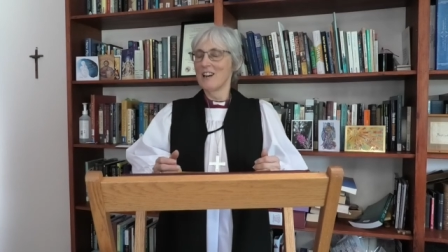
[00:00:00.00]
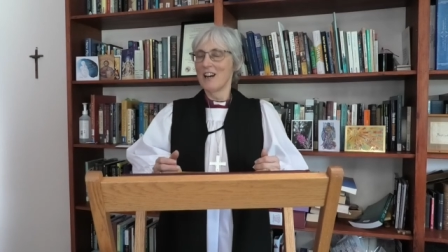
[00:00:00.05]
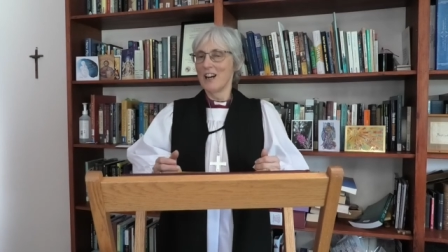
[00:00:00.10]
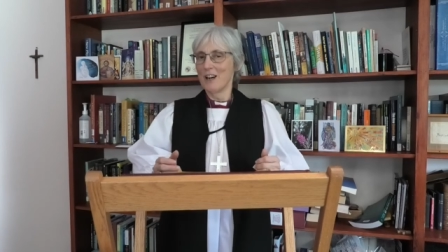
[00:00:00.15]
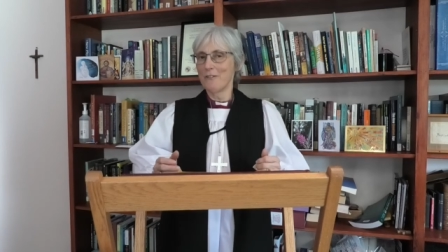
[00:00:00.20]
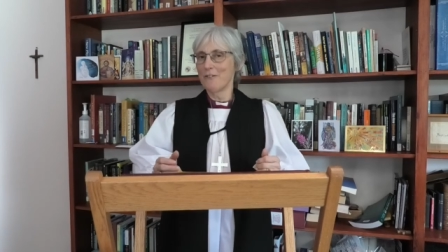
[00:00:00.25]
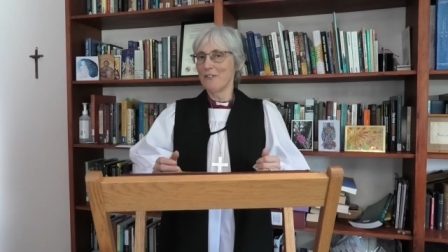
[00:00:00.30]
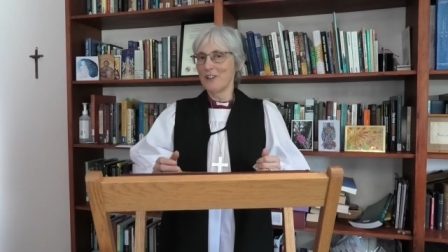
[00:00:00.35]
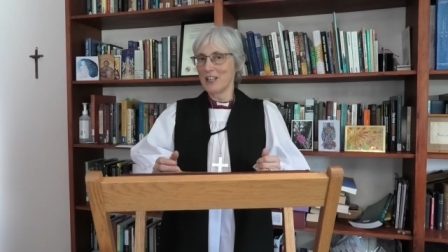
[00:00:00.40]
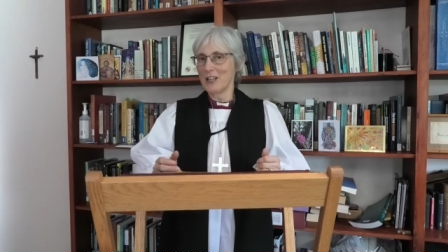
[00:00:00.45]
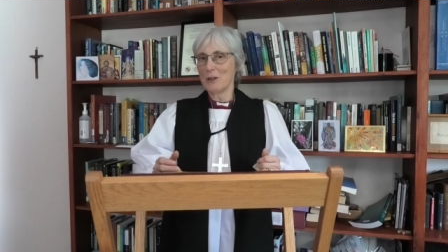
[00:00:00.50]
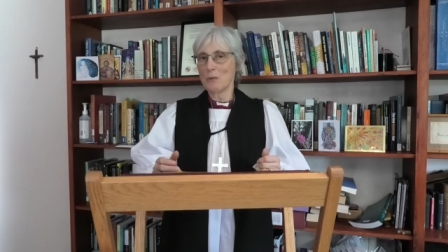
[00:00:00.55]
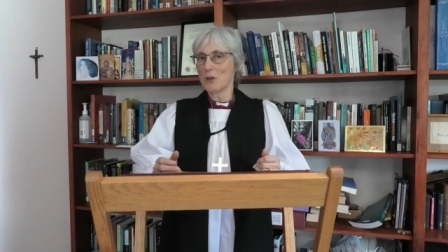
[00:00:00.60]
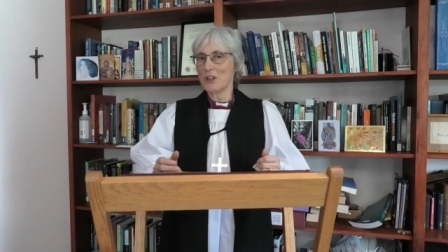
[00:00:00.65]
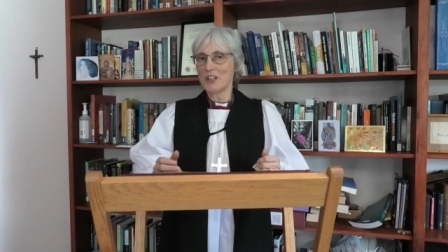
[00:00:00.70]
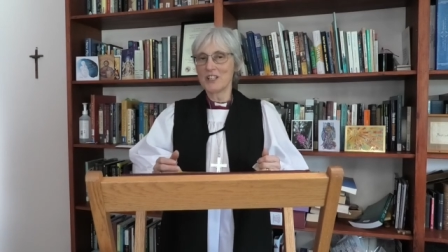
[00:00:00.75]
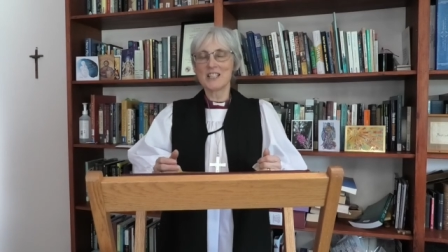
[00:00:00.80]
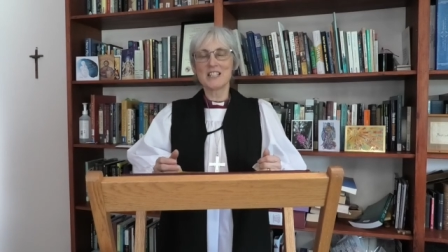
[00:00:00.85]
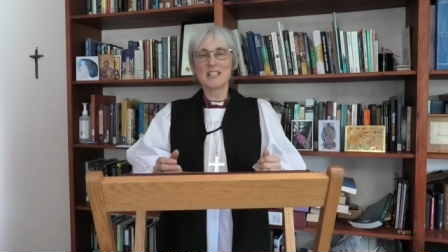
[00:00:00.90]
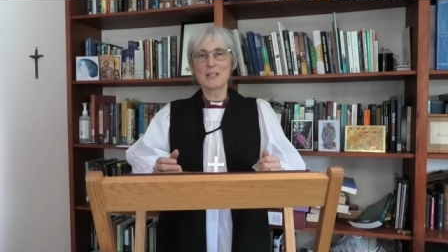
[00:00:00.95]
a, funny
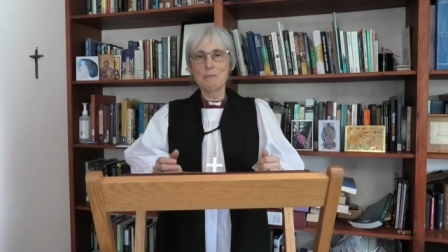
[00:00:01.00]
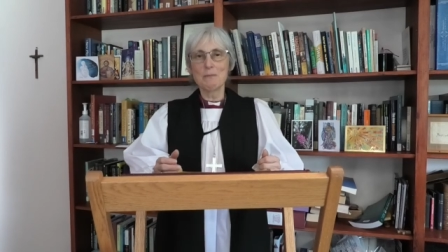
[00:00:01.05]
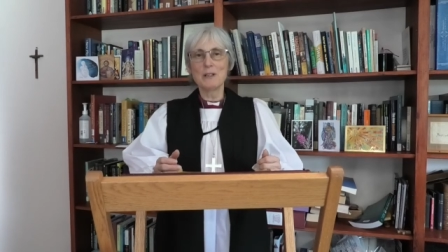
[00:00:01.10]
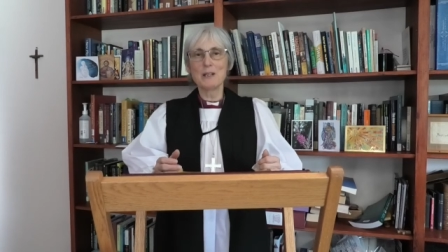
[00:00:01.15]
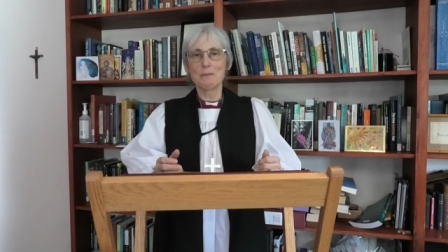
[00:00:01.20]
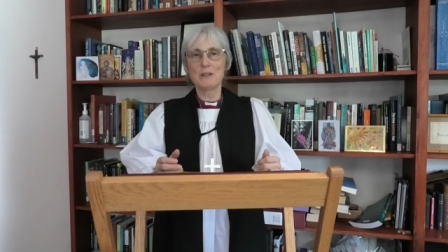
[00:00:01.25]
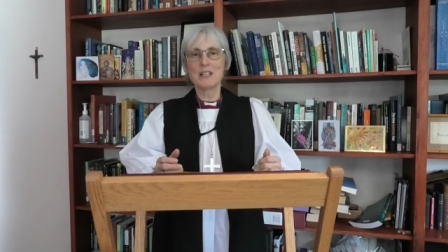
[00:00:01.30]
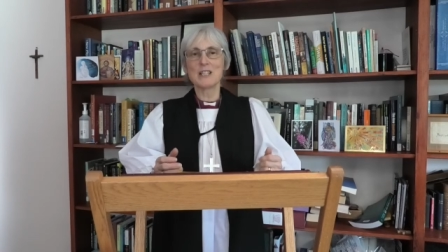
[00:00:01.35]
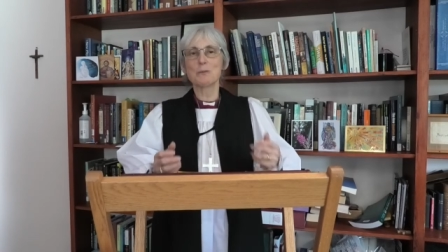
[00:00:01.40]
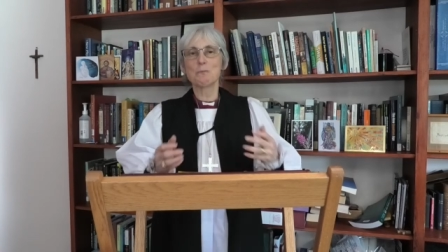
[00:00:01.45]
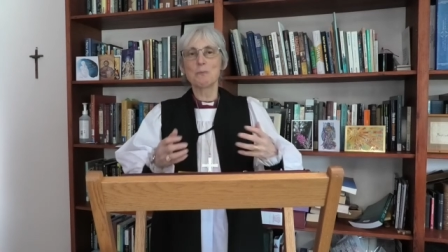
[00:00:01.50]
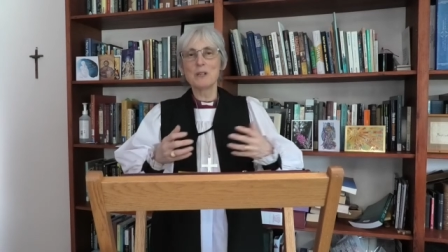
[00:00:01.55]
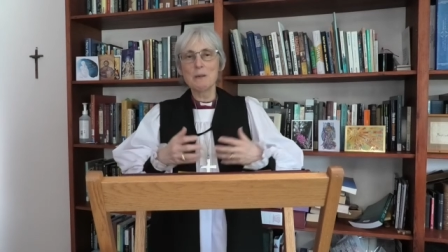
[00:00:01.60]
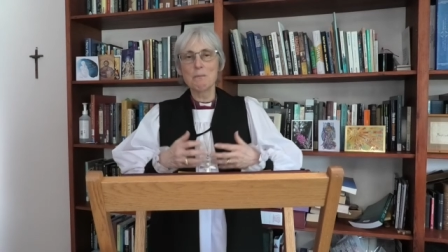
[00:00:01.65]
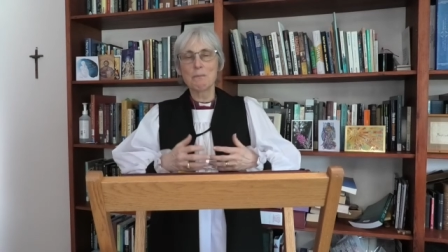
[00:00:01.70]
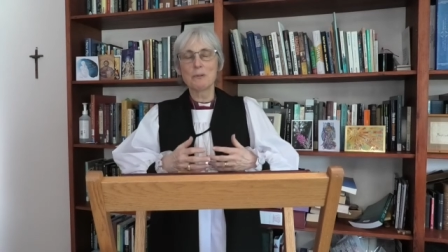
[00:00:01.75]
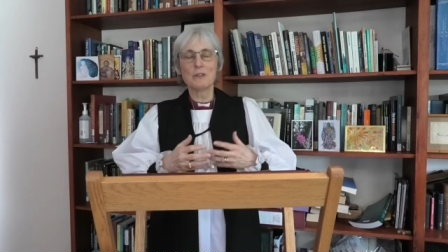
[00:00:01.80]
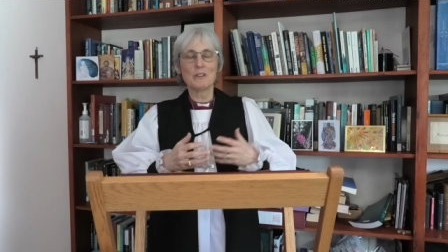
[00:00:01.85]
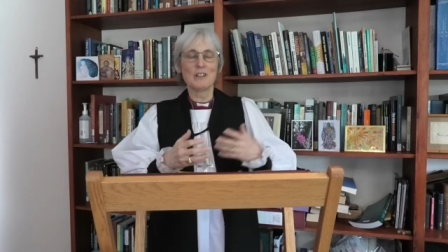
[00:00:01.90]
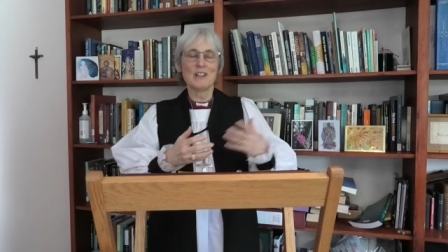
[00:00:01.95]
word, it simply means
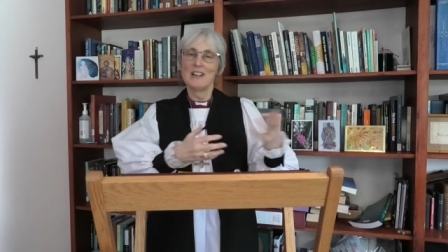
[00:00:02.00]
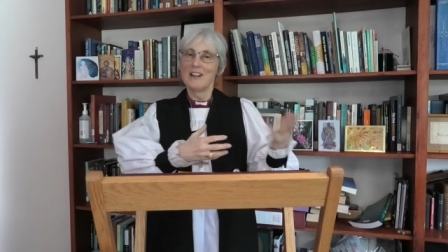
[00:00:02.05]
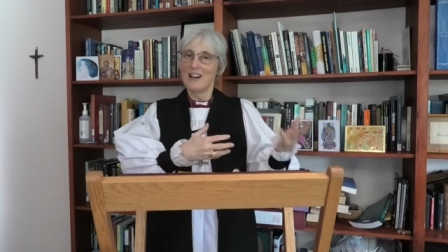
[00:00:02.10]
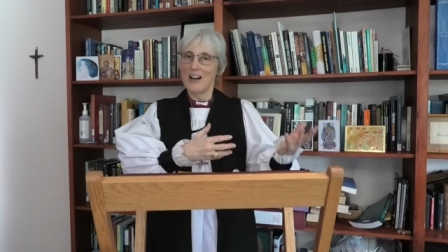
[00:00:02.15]
people,